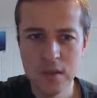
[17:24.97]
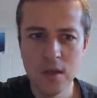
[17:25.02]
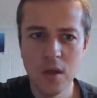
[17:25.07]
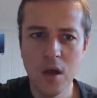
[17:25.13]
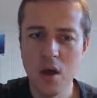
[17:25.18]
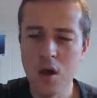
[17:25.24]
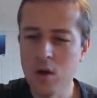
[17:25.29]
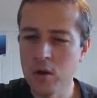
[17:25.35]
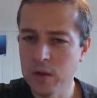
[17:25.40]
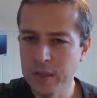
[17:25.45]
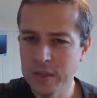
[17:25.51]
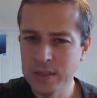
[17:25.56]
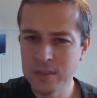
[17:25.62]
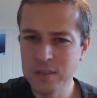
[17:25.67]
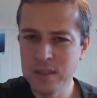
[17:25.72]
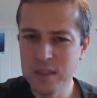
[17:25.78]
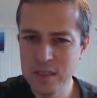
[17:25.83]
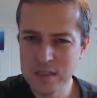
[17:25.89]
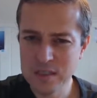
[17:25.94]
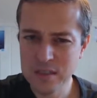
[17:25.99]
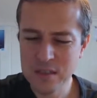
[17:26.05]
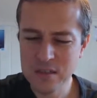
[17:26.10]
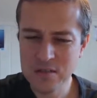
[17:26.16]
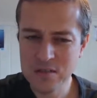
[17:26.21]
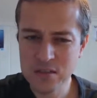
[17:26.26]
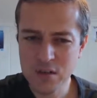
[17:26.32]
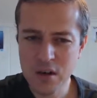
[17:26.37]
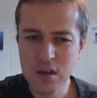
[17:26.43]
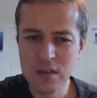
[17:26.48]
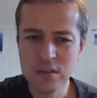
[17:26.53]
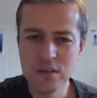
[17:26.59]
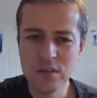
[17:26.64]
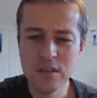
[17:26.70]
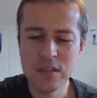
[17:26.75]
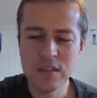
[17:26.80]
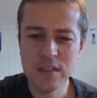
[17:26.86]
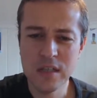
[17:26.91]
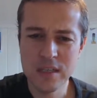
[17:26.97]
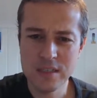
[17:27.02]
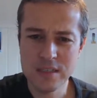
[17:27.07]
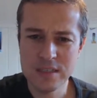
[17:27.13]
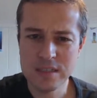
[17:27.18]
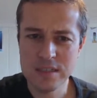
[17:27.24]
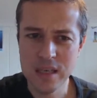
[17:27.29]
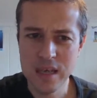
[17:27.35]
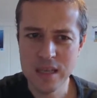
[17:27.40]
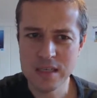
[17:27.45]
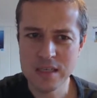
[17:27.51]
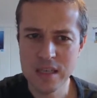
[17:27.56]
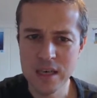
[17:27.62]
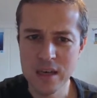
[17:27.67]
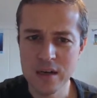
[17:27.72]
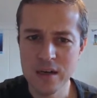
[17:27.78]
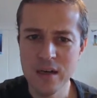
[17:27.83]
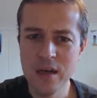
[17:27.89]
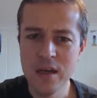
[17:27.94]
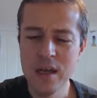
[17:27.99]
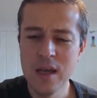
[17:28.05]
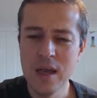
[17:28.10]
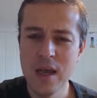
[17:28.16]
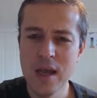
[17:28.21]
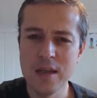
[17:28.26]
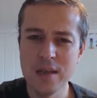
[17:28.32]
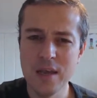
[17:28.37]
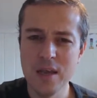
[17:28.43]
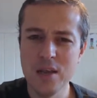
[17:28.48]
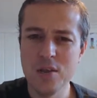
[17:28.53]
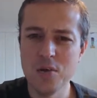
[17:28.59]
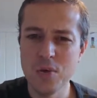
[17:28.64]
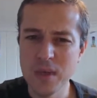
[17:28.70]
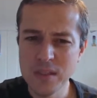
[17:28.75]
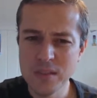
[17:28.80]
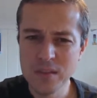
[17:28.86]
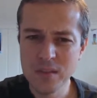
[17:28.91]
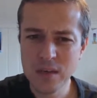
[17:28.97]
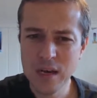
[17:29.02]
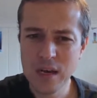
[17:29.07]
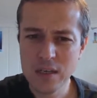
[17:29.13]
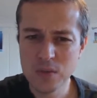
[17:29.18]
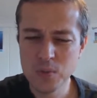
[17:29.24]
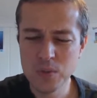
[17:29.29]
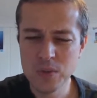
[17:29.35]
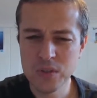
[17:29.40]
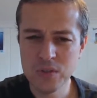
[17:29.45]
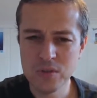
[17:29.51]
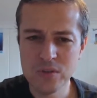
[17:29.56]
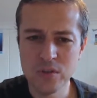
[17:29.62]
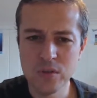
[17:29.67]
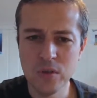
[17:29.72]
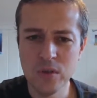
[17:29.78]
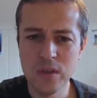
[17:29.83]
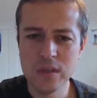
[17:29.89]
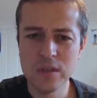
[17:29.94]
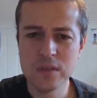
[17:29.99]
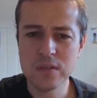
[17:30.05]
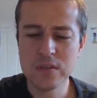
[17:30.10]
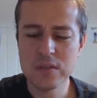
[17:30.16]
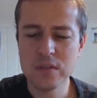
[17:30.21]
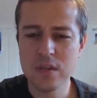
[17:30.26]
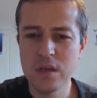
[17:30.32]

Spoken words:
on LinkedIn as an instructor, and then you stay there, and then you interact with your students